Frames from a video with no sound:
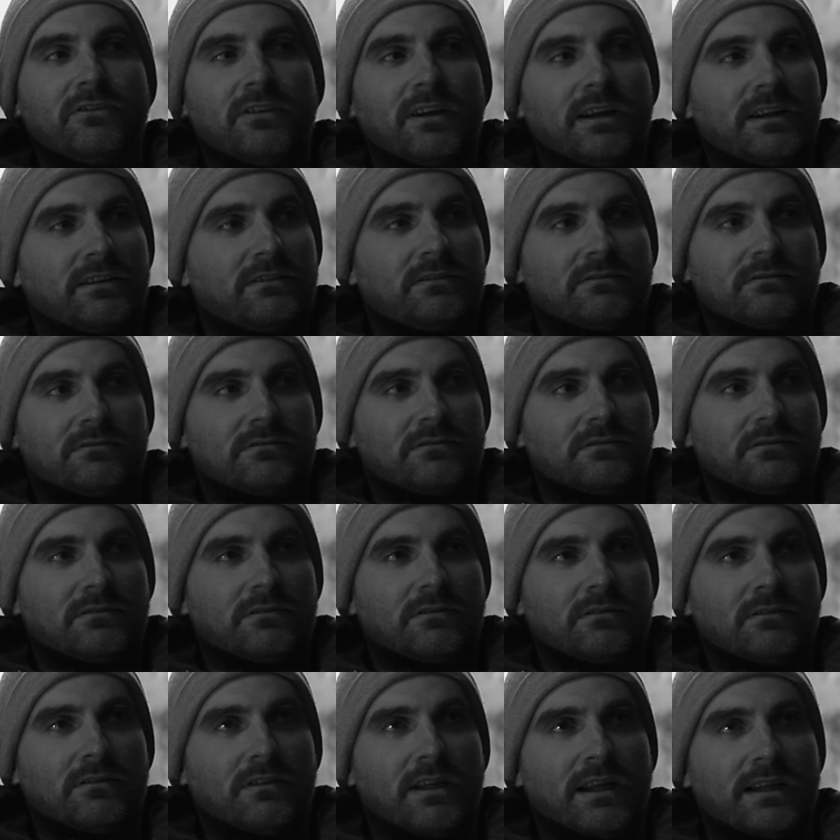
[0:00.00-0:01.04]
like
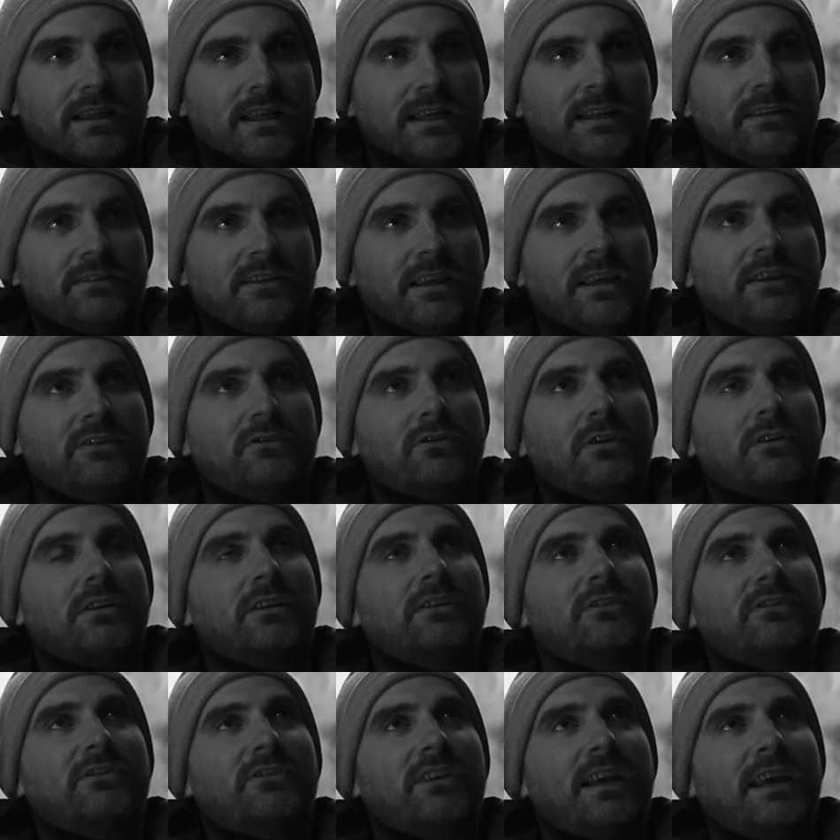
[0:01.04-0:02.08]
he's not
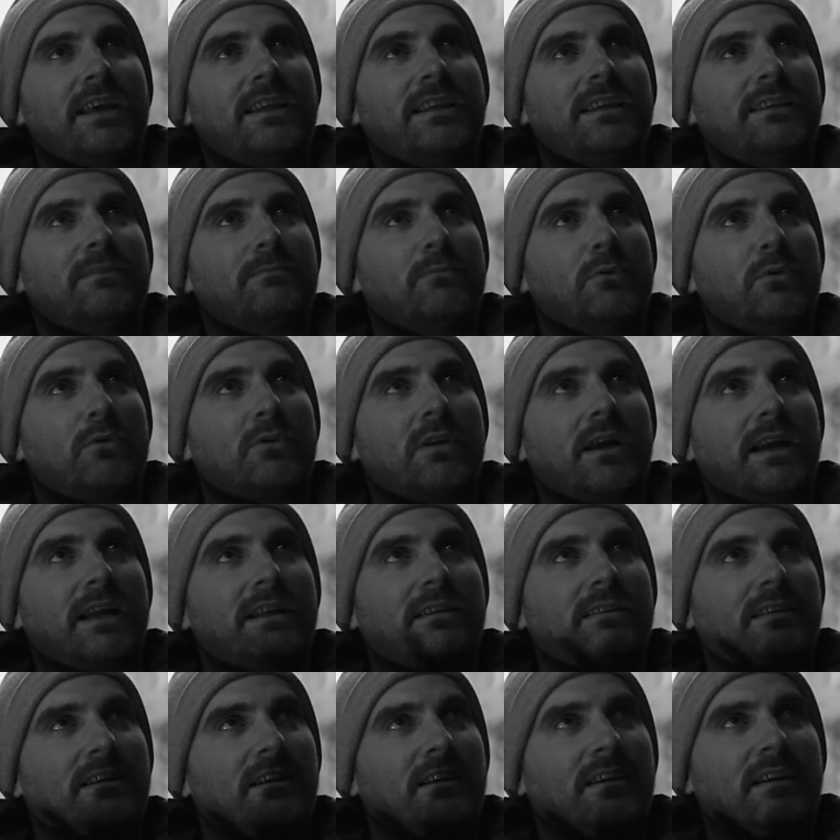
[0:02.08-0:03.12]
insane. He's more
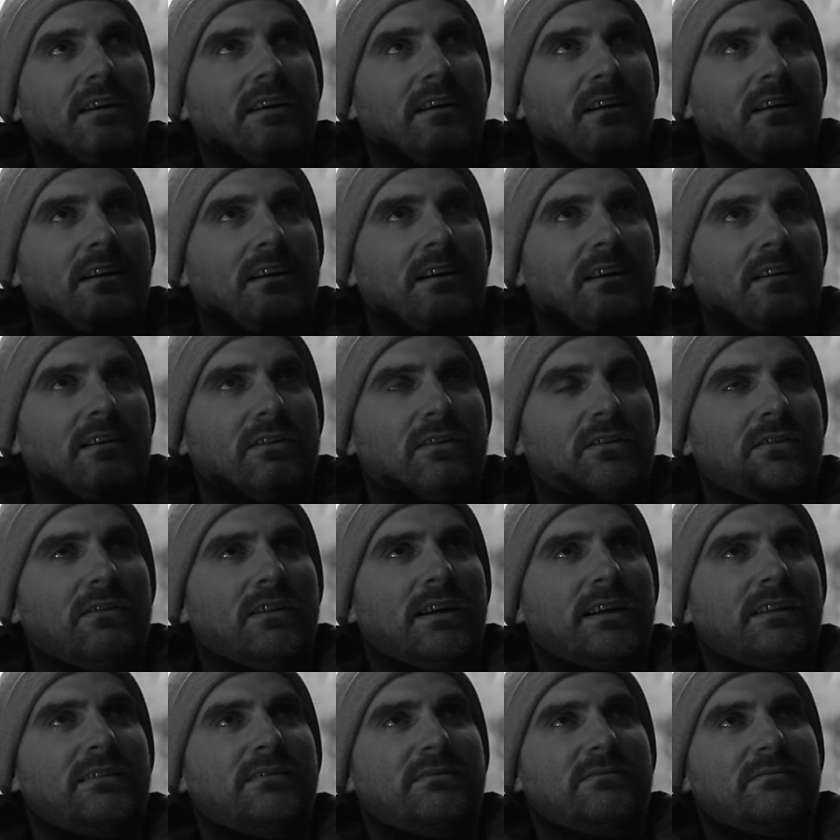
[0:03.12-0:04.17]
like I don't know,
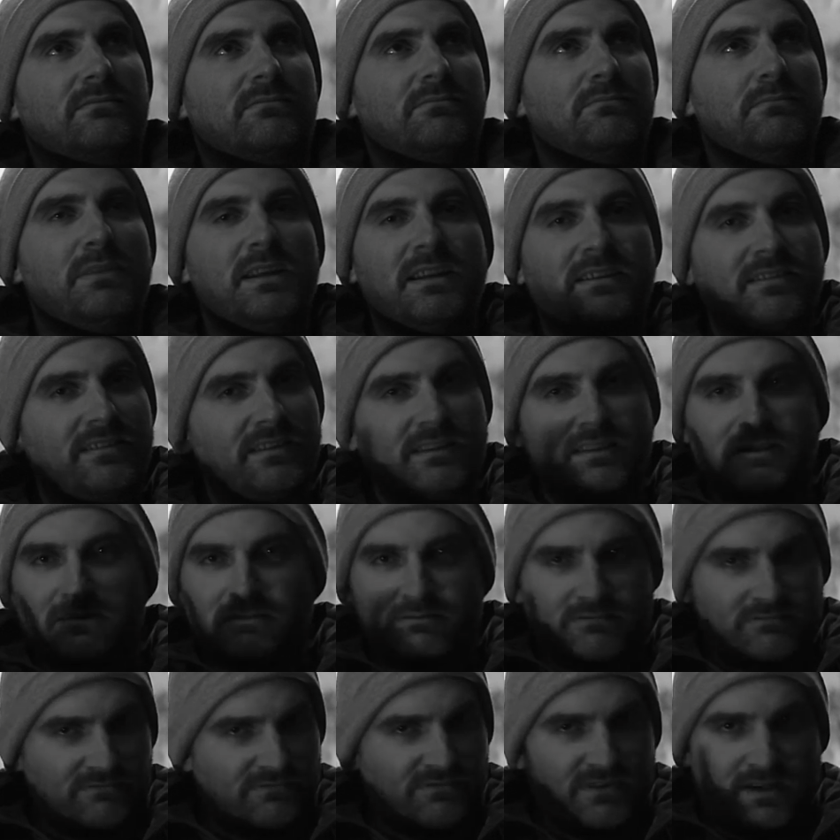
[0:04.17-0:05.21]
like mentally
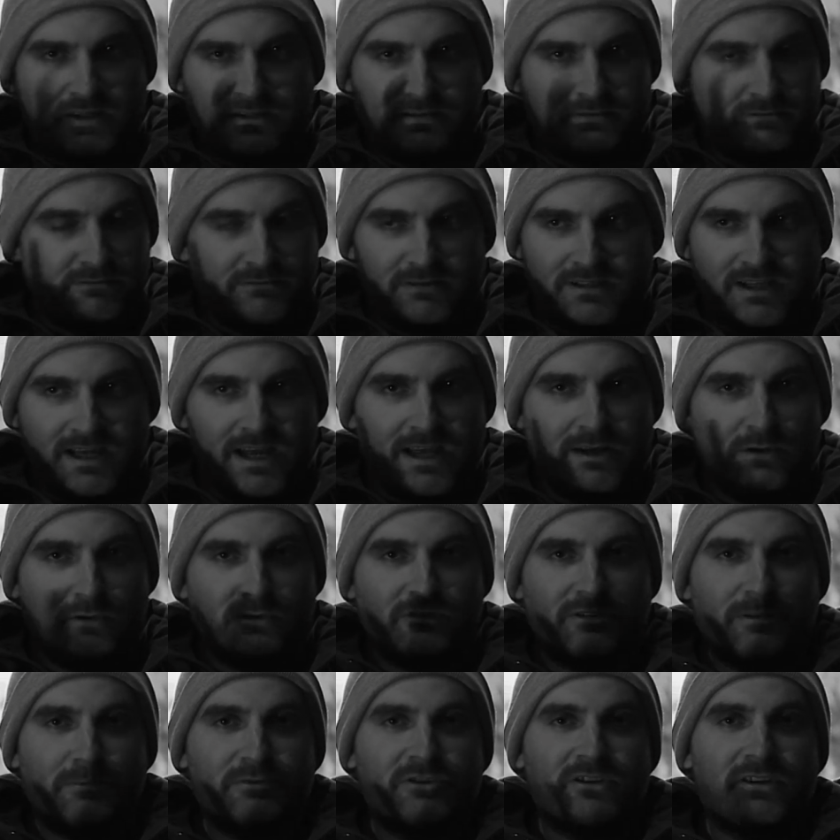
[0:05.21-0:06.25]
fucking retarded or
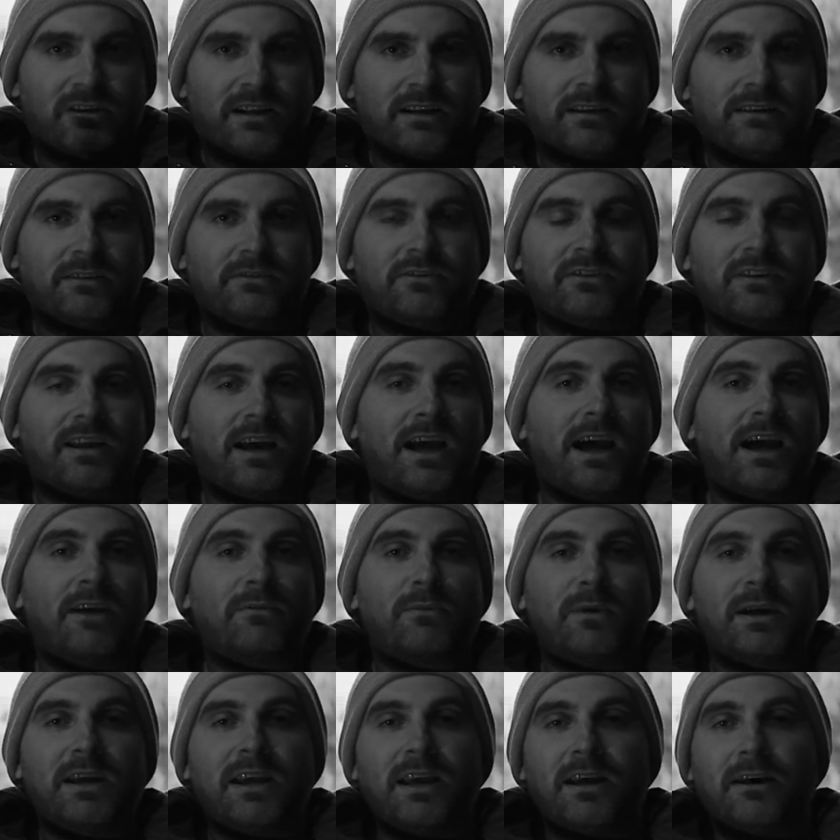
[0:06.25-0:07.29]
some shit. Like lives in a
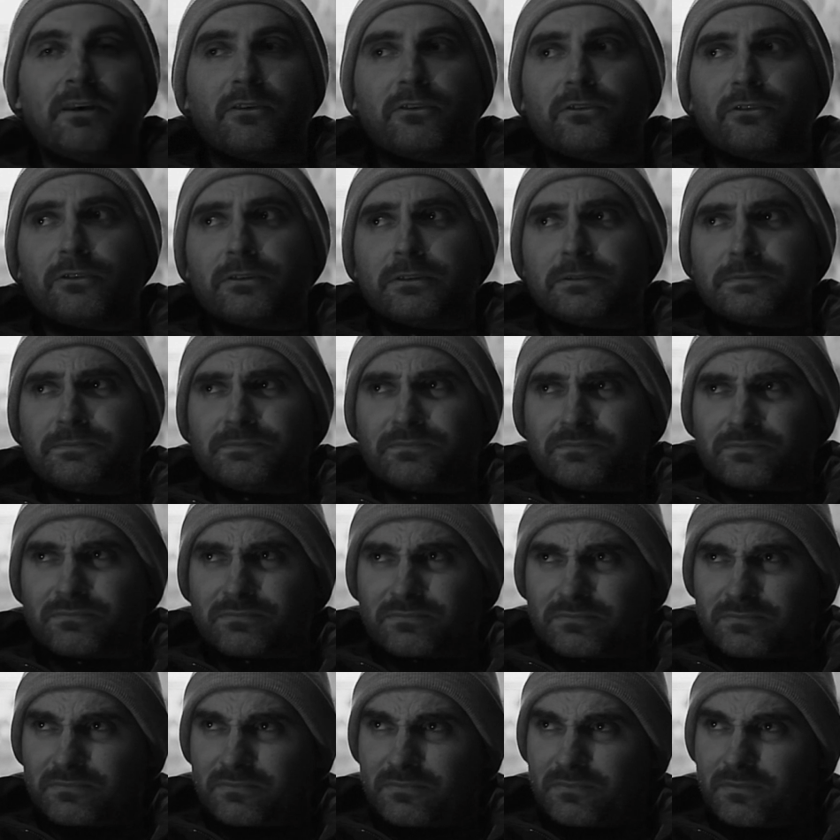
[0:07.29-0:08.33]
halfway house,
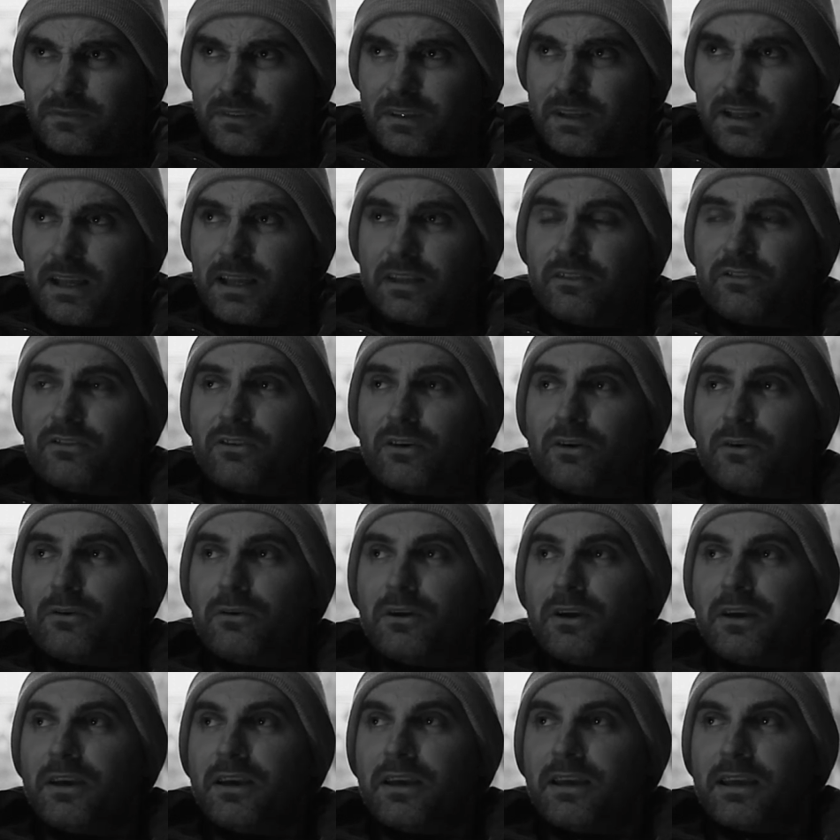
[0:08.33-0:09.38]
and
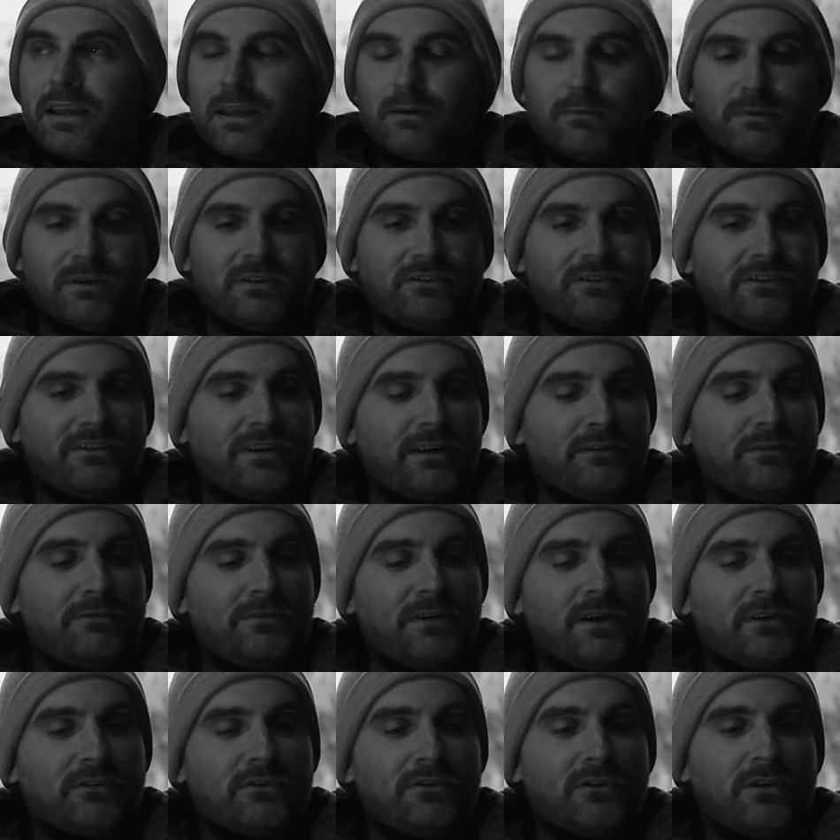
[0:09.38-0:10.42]
so he wins his
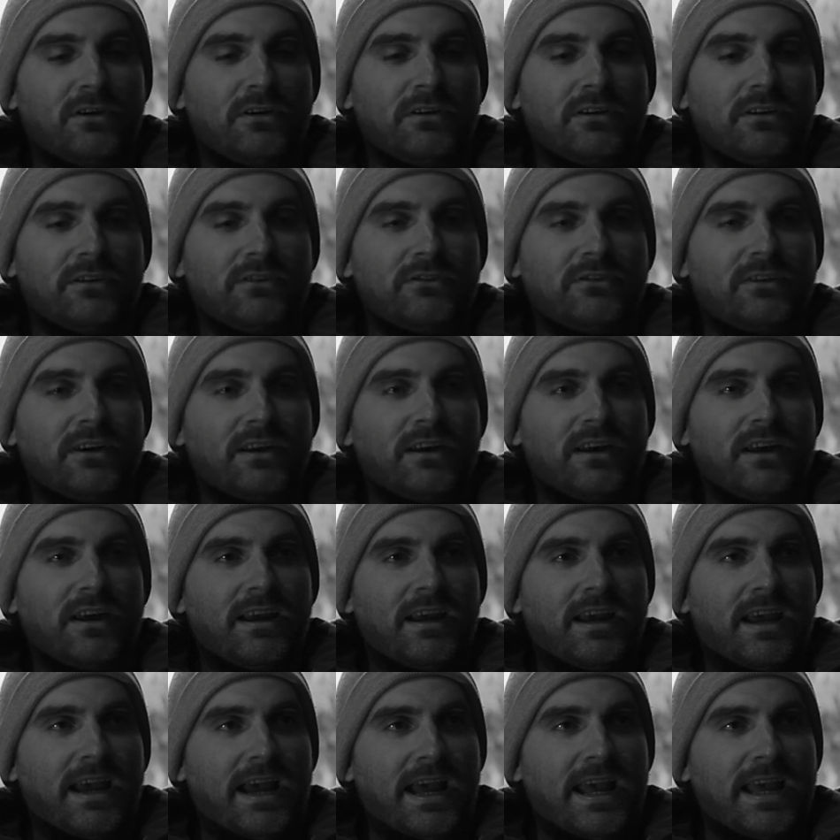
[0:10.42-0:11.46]
$100,000,
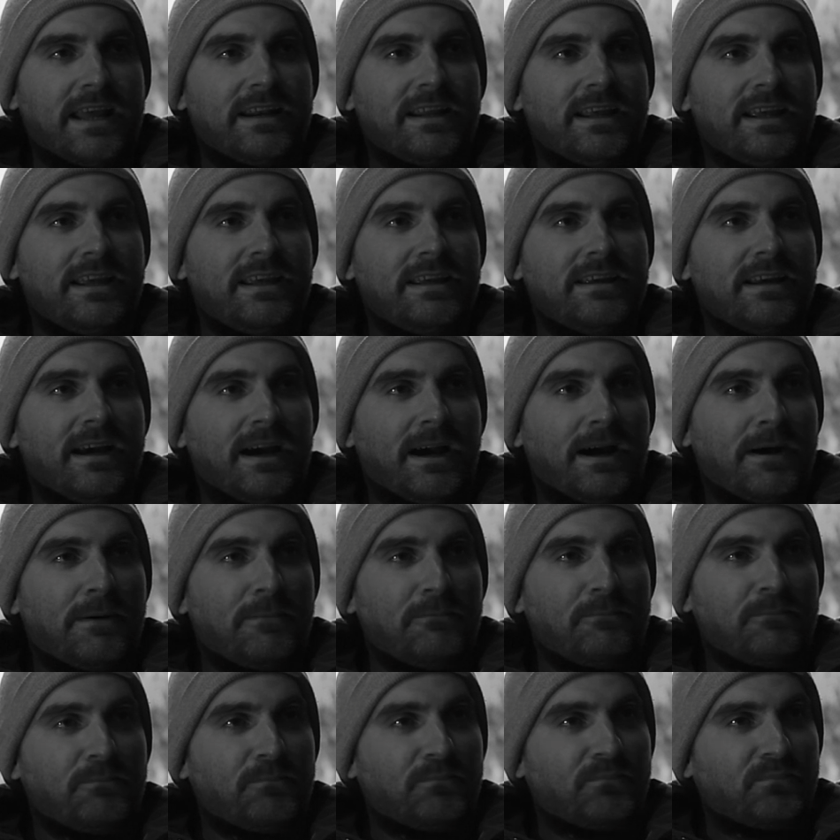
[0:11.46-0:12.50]

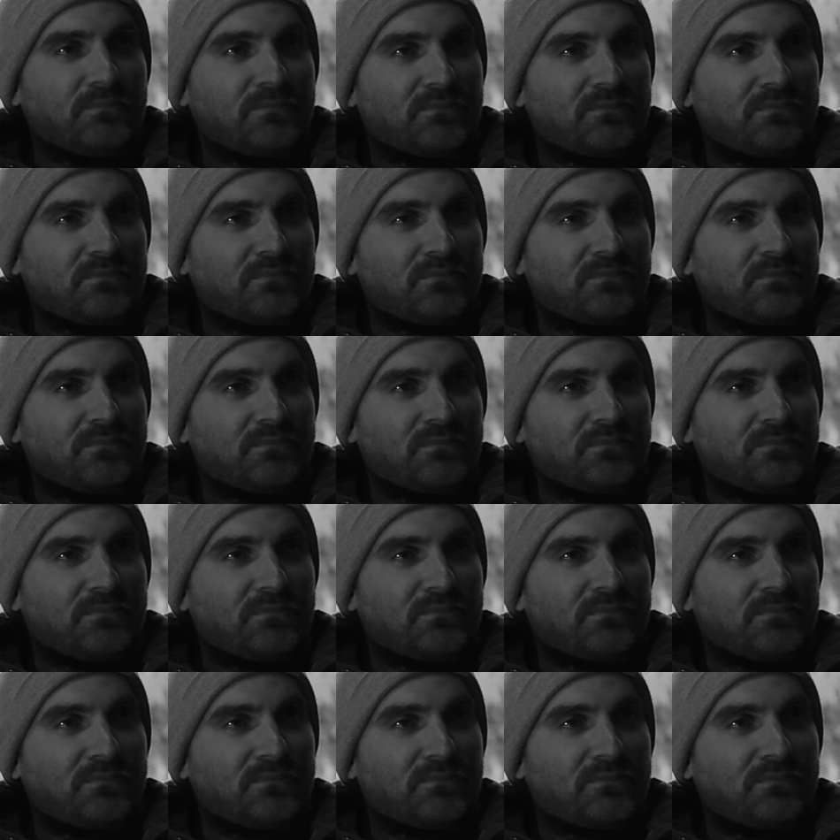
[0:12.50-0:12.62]
and